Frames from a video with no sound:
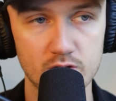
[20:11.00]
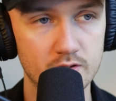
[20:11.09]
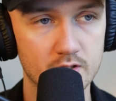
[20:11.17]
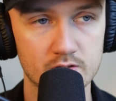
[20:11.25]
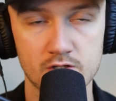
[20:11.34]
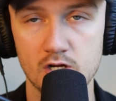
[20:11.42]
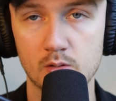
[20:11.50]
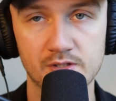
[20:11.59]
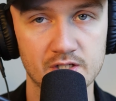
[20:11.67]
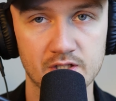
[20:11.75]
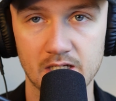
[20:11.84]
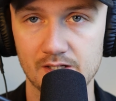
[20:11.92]
there's no
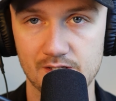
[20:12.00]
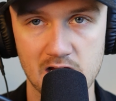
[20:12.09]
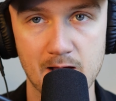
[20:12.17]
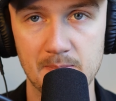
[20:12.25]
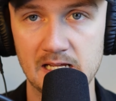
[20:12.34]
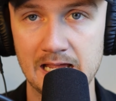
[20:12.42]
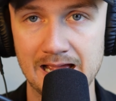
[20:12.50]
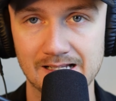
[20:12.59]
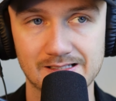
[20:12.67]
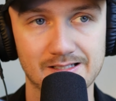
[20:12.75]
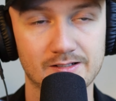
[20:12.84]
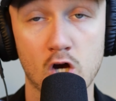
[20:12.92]
such thing as
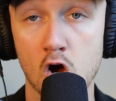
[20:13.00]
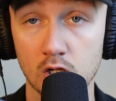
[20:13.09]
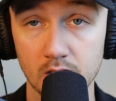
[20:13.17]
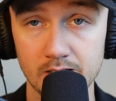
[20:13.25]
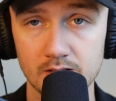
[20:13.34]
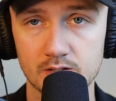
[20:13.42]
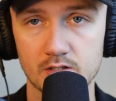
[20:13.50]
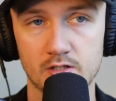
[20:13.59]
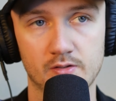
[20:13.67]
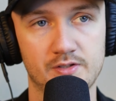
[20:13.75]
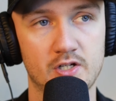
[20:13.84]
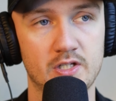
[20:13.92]
copycats callings. There's
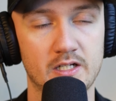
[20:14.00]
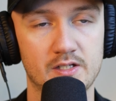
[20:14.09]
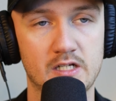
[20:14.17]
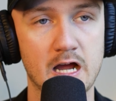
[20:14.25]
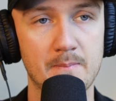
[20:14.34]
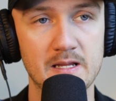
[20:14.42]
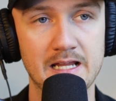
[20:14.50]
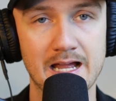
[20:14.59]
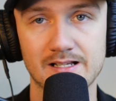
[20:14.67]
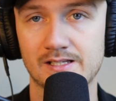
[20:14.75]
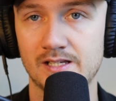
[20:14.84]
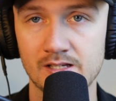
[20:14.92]
no such thing as
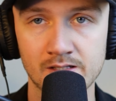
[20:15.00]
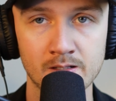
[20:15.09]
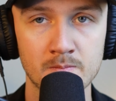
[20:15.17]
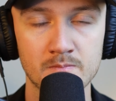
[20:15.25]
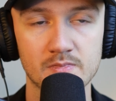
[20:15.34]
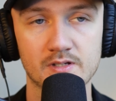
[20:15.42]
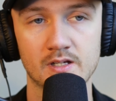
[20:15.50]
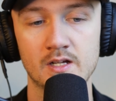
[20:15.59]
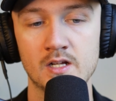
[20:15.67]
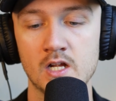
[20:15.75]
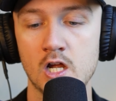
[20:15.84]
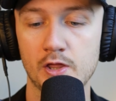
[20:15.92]
copycat systems.
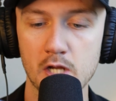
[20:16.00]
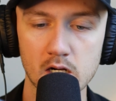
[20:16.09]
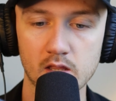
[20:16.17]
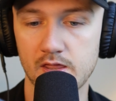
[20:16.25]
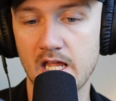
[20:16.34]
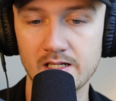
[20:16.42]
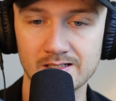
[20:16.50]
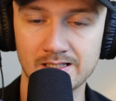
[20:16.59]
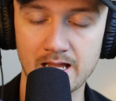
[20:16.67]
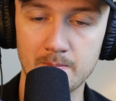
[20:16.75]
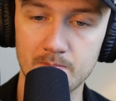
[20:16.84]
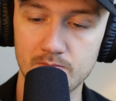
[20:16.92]
There are things
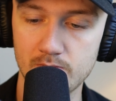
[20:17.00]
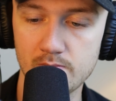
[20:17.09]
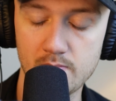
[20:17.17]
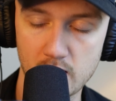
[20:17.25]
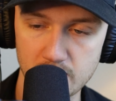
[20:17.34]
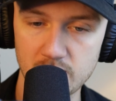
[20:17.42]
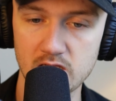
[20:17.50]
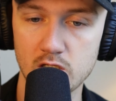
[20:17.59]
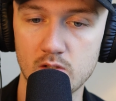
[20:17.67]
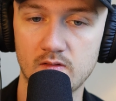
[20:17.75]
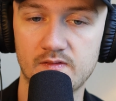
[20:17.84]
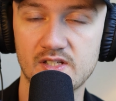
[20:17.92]
that maybe
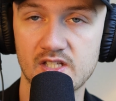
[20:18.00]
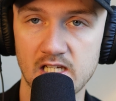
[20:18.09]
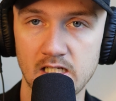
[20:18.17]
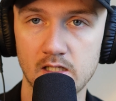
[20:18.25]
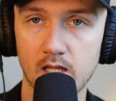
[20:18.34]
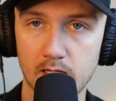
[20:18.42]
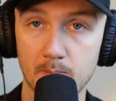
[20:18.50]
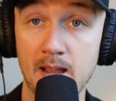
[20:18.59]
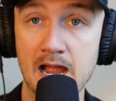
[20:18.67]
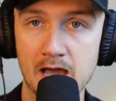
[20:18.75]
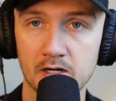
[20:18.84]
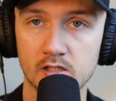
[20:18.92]
you've seen, like a
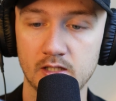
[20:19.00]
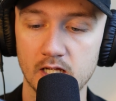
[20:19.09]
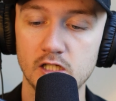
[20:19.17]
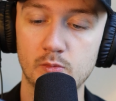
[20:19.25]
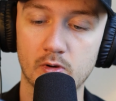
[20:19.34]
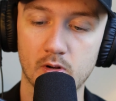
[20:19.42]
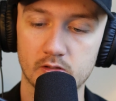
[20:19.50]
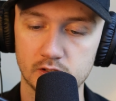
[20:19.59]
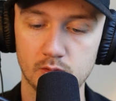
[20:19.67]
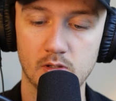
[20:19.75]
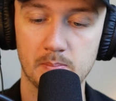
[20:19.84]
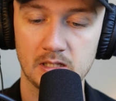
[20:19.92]
pattern that you would want
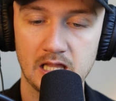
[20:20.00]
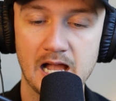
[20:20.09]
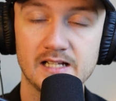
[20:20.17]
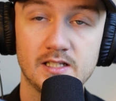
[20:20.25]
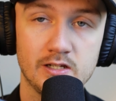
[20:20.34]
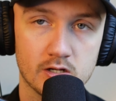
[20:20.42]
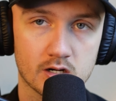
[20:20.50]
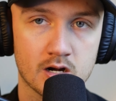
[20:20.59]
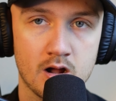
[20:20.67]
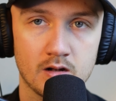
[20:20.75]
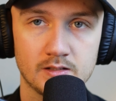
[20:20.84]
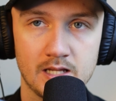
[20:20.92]
to apply to your
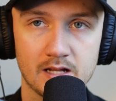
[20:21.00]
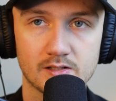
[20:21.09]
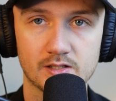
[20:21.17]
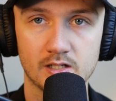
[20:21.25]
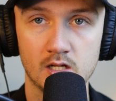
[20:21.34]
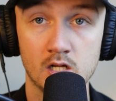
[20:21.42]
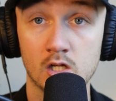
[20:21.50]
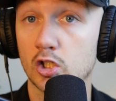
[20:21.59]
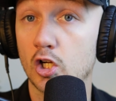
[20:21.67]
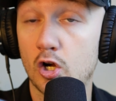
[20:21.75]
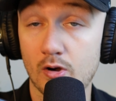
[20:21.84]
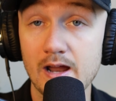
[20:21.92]
context.
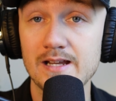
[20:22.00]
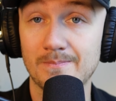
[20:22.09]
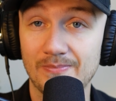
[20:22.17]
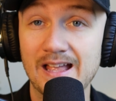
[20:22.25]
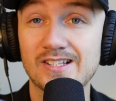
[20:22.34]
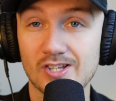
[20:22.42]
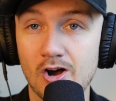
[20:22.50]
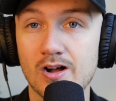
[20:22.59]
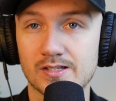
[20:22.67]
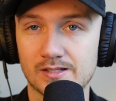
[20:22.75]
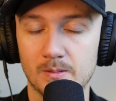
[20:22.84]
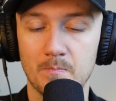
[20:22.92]
Great, that's
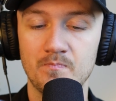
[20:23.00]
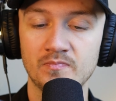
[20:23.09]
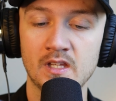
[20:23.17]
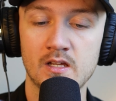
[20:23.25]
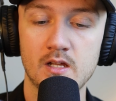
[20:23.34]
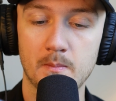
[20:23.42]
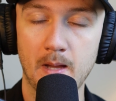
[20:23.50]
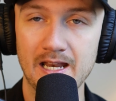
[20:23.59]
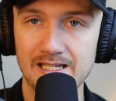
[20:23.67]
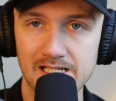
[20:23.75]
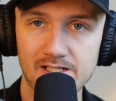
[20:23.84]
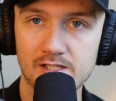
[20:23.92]
awesome. But
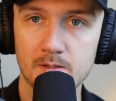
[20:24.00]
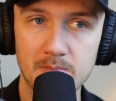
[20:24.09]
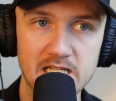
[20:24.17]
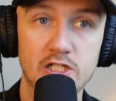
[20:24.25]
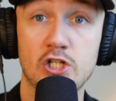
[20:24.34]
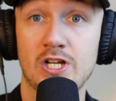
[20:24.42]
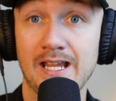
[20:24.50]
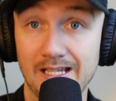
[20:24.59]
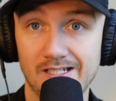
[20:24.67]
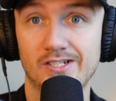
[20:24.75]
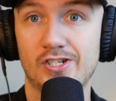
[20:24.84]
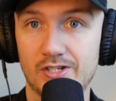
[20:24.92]
it needs to be
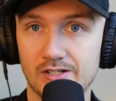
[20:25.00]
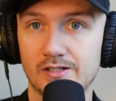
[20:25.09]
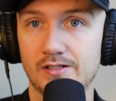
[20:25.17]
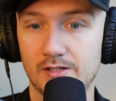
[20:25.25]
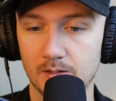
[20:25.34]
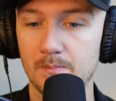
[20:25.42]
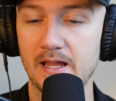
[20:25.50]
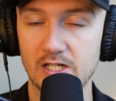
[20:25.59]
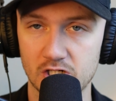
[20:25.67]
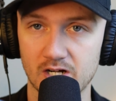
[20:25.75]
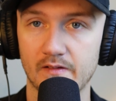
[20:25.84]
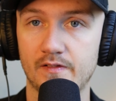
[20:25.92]
changed to make
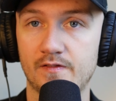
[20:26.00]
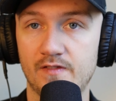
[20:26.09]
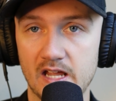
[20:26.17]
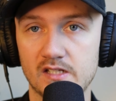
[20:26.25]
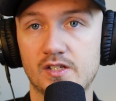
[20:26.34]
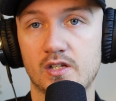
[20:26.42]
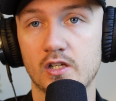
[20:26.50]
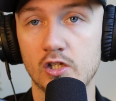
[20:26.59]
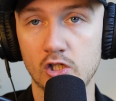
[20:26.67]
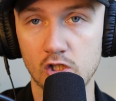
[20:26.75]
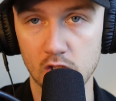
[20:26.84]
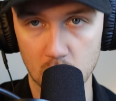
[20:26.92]
sure it fits
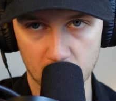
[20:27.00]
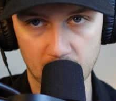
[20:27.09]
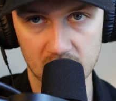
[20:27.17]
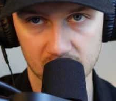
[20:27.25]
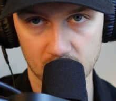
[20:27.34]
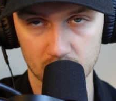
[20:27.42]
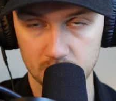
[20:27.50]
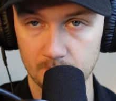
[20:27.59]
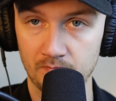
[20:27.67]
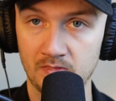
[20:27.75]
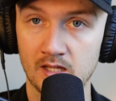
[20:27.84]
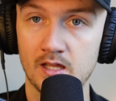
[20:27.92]
your puzzle.
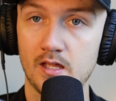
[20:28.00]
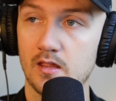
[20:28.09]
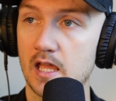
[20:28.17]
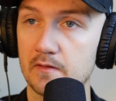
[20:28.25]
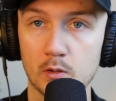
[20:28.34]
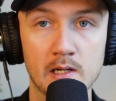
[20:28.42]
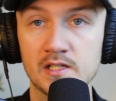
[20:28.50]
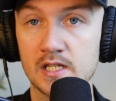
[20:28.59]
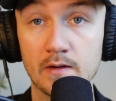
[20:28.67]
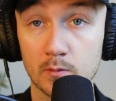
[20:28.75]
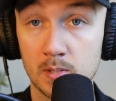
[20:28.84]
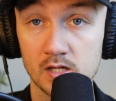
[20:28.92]
Everyone has a
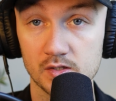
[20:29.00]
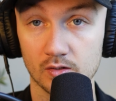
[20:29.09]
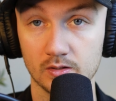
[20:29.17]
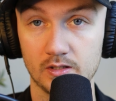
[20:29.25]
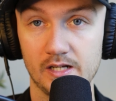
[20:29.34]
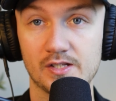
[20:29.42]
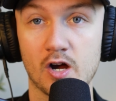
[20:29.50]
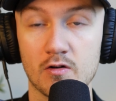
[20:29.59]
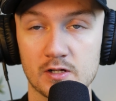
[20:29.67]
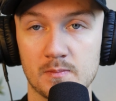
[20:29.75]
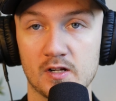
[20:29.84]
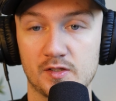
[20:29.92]
different puzzle. It's our
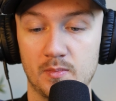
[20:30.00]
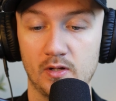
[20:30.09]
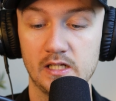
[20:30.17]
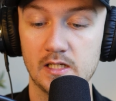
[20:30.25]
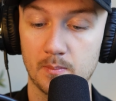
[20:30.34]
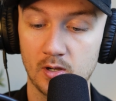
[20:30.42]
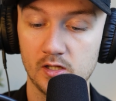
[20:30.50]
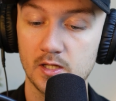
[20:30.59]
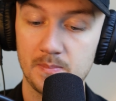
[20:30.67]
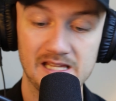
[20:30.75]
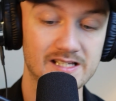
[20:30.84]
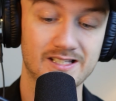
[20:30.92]
responsibility to put
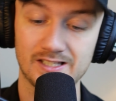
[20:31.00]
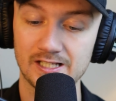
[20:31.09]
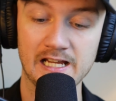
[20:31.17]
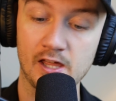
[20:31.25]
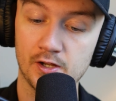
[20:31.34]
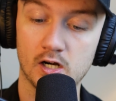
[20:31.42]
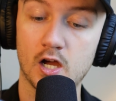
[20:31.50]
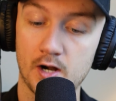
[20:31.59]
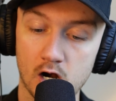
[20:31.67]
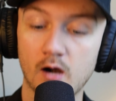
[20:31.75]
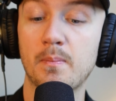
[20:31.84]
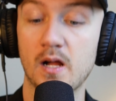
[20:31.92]
the pieces together on
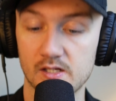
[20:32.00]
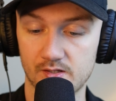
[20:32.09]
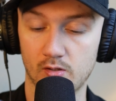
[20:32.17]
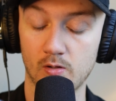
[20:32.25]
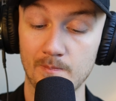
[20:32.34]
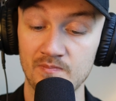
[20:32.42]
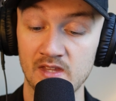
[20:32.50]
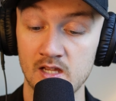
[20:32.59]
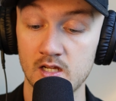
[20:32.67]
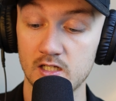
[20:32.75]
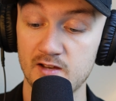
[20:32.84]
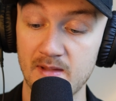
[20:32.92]
our puzzle
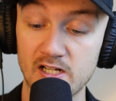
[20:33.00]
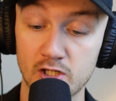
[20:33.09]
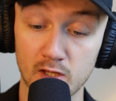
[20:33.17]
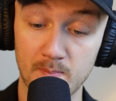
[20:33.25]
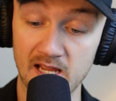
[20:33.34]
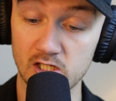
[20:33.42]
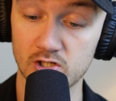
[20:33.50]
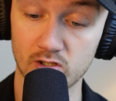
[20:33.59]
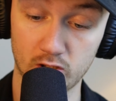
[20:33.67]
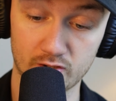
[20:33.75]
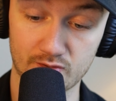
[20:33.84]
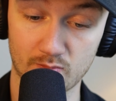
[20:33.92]
to make sure the
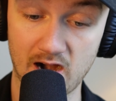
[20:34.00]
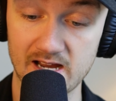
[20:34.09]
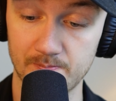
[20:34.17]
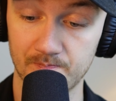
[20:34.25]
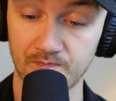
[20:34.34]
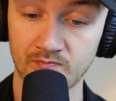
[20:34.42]
picture looks right.